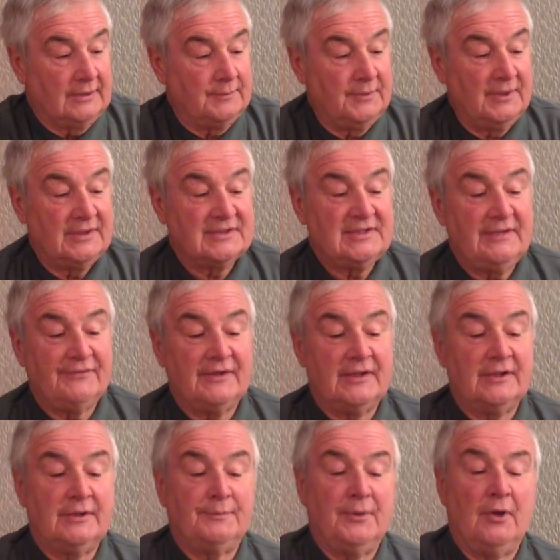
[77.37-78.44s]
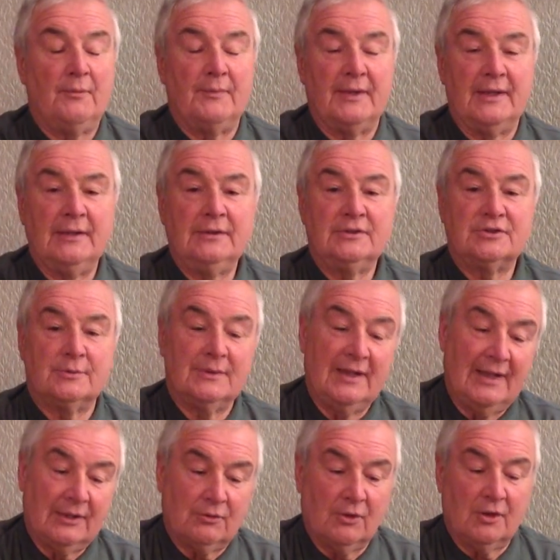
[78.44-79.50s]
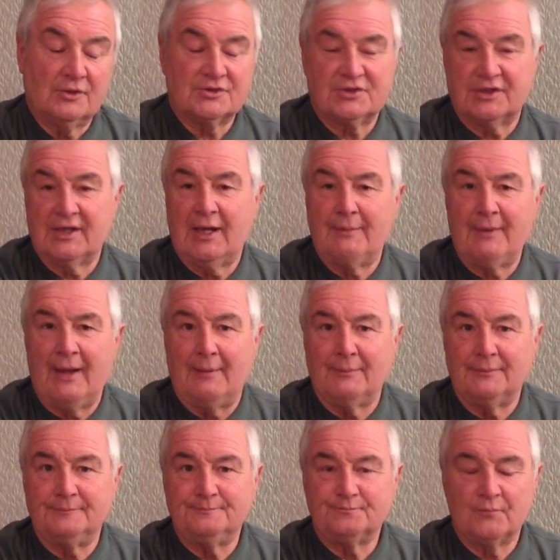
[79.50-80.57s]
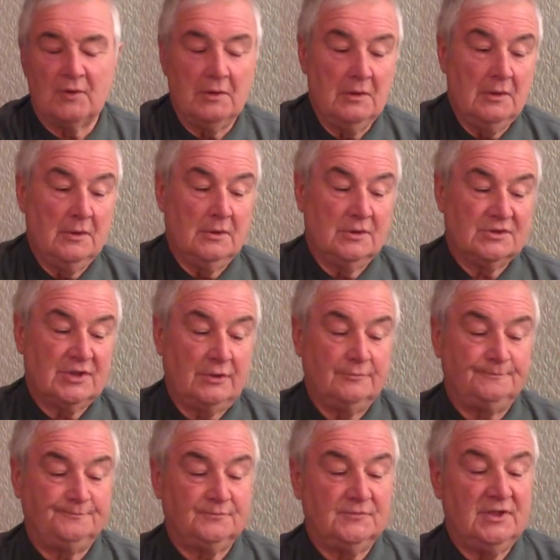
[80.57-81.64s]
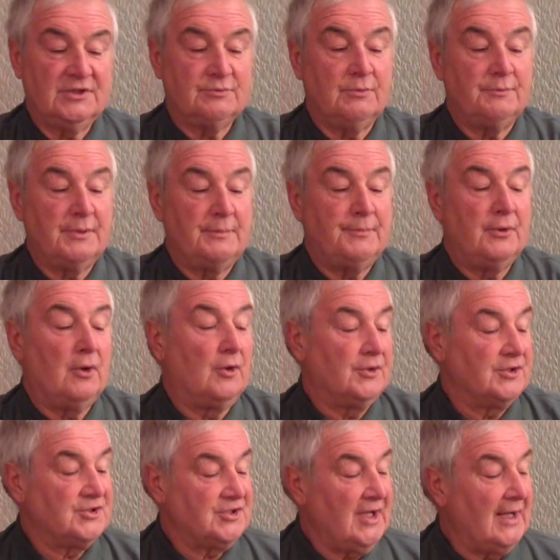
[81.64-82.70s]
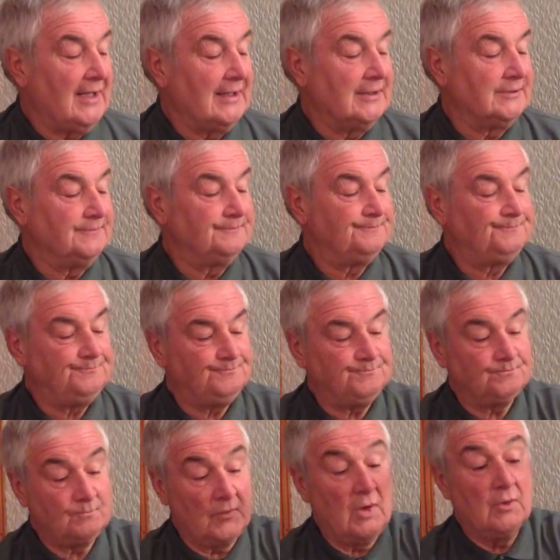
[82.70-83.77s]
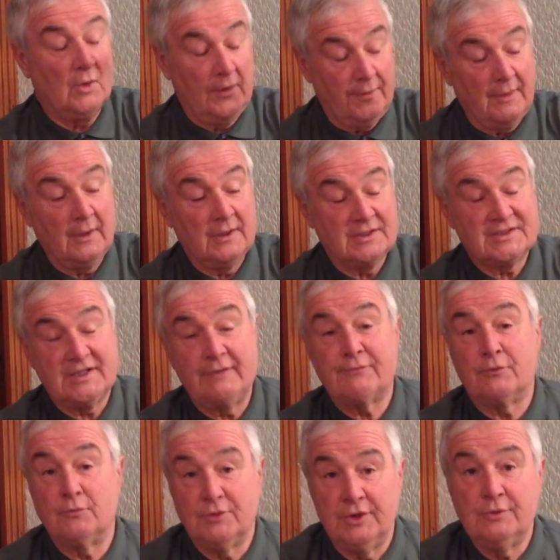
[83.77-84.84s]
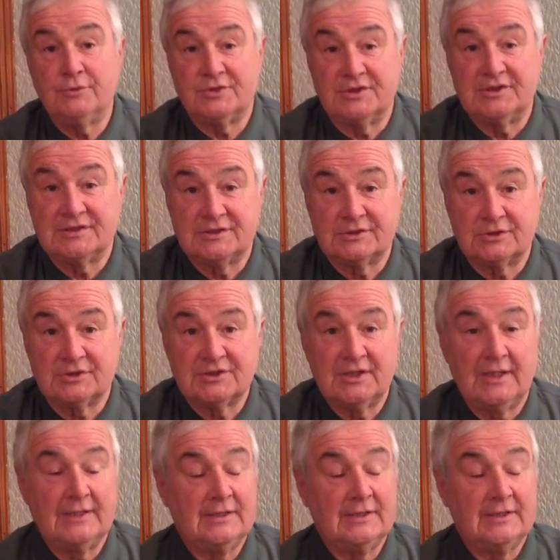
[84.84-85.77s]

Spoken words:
But there's nothing at the bottom here to allow grass to come up. So this would be put on a stallion. Several uses, as I say.